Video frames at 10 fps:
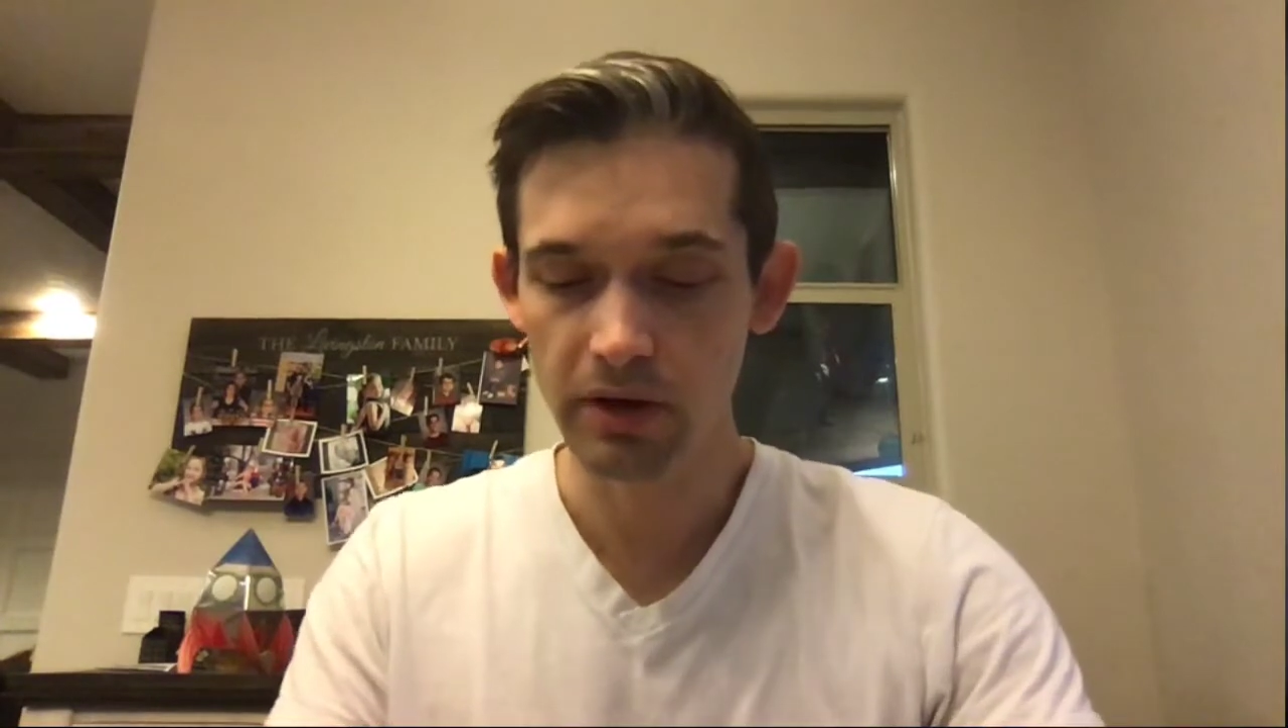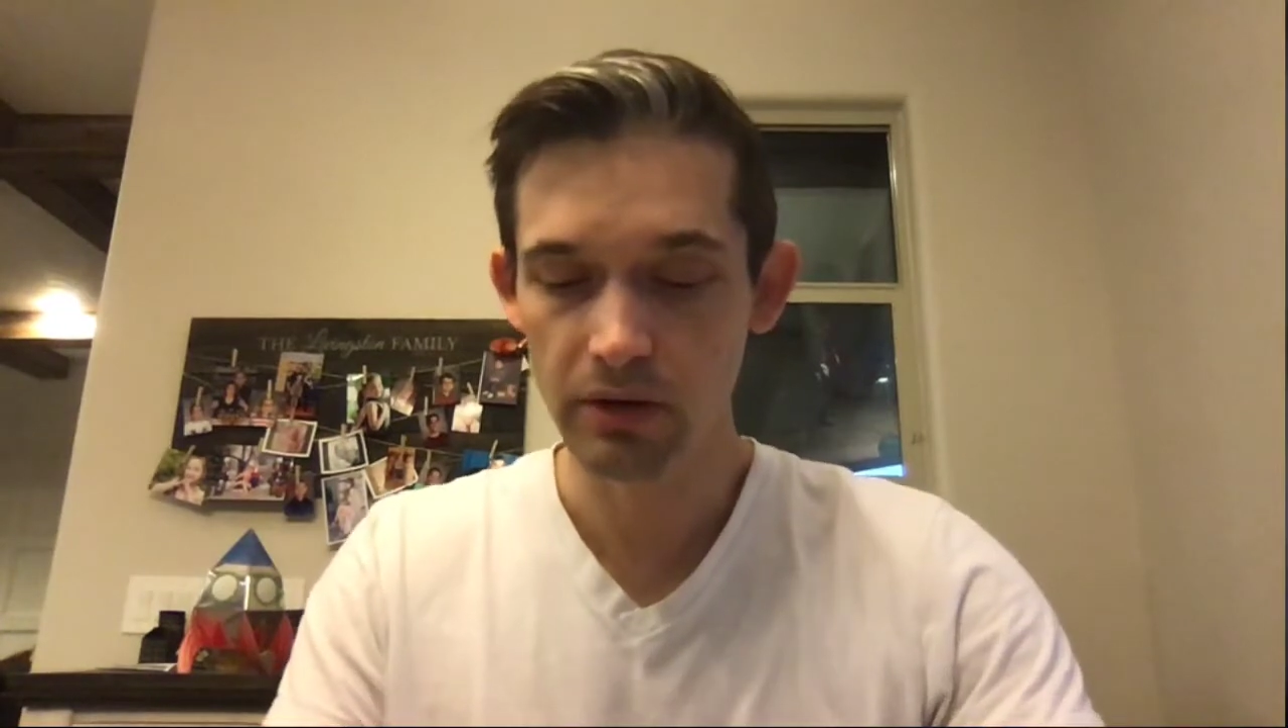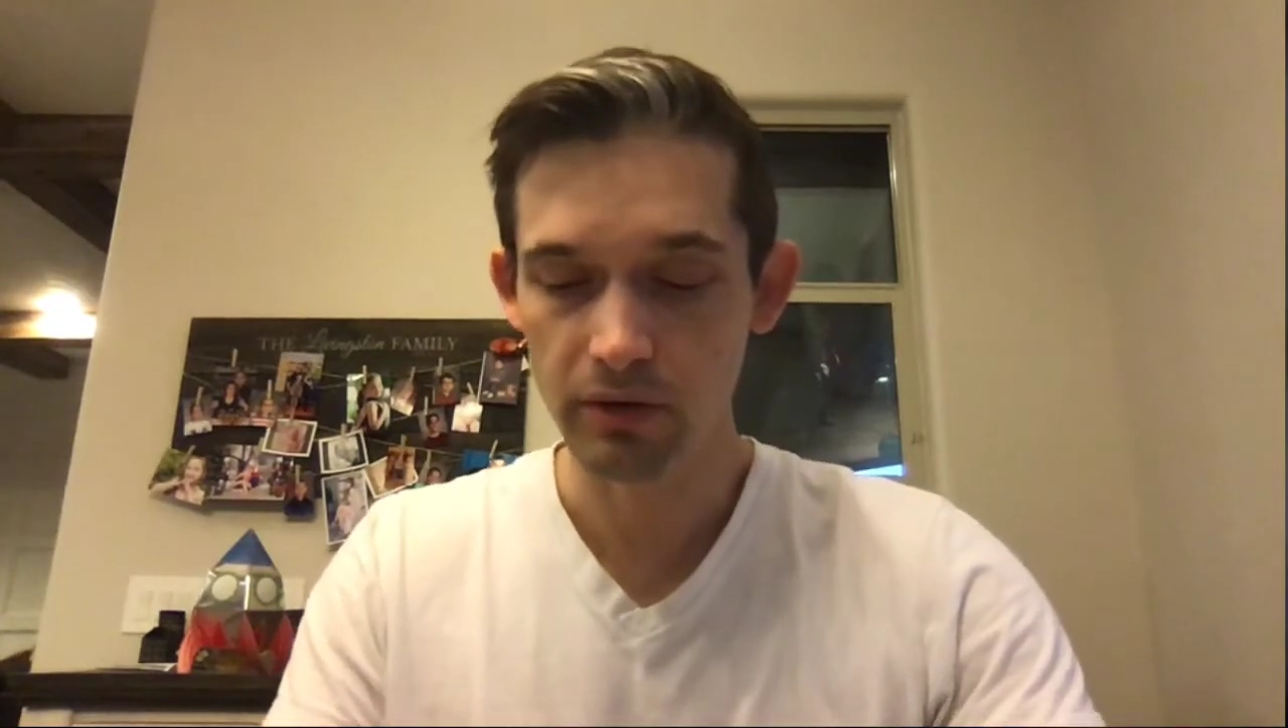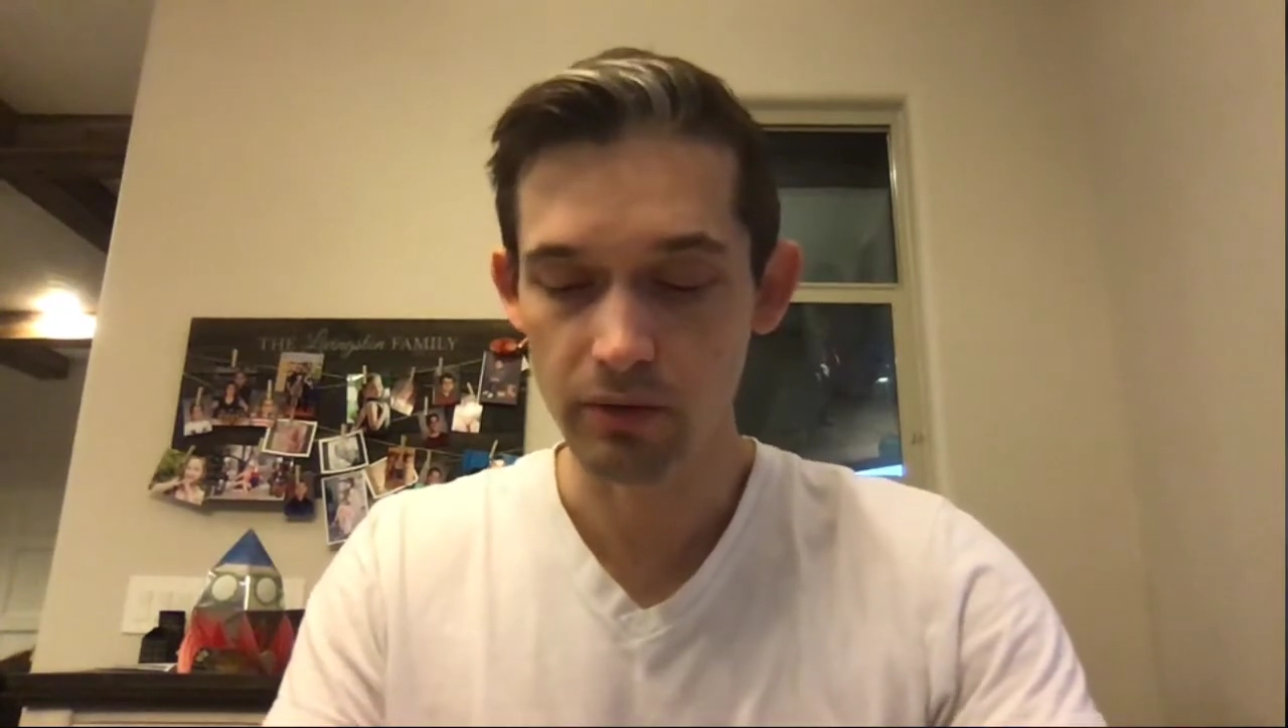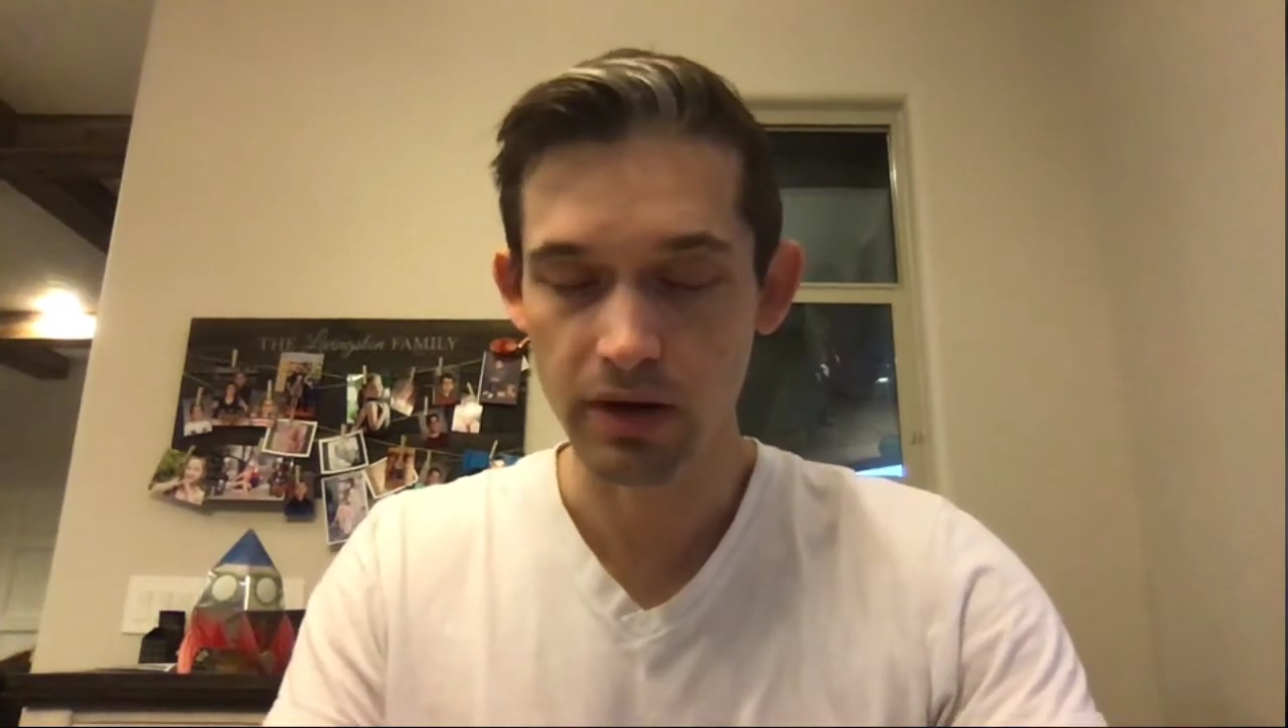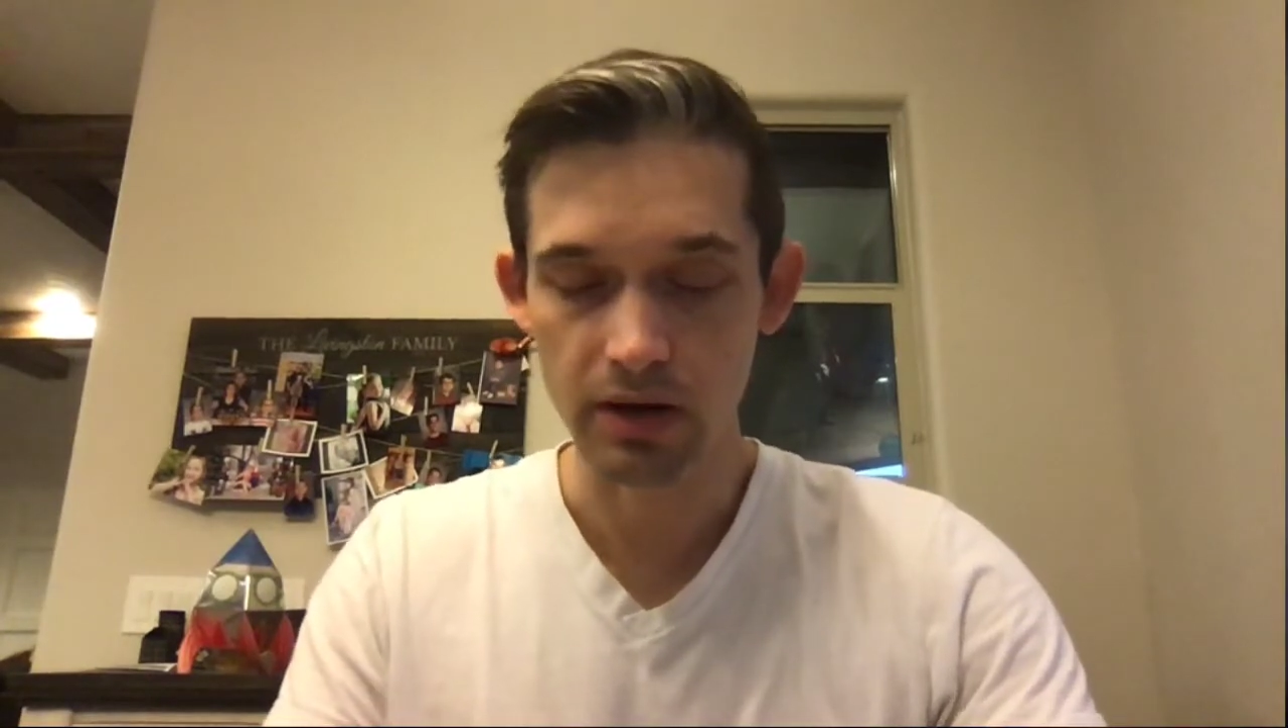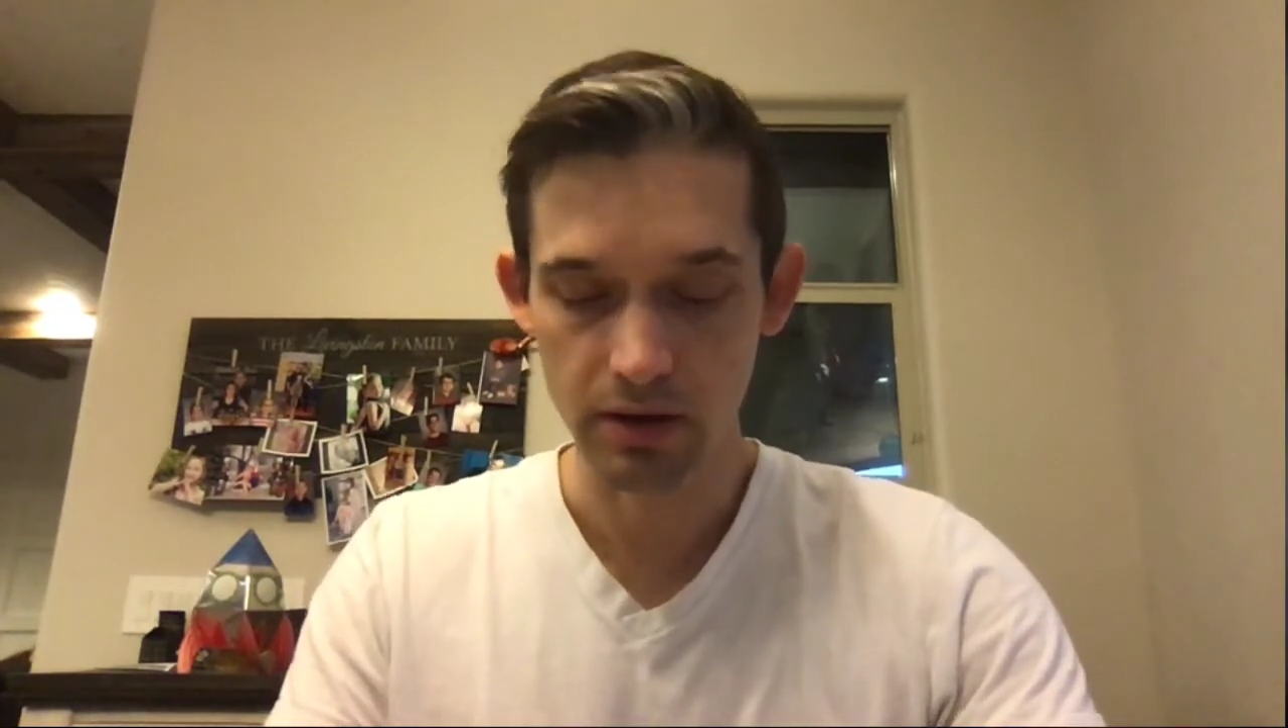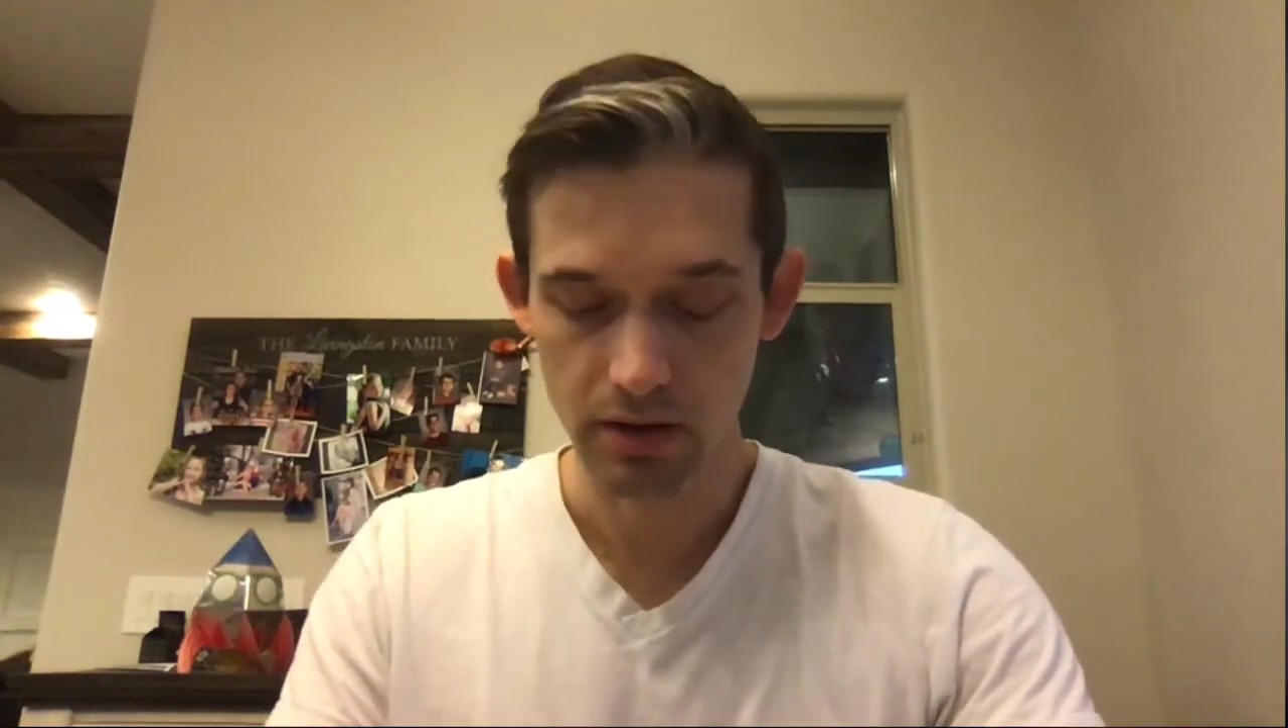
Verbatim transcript: 3,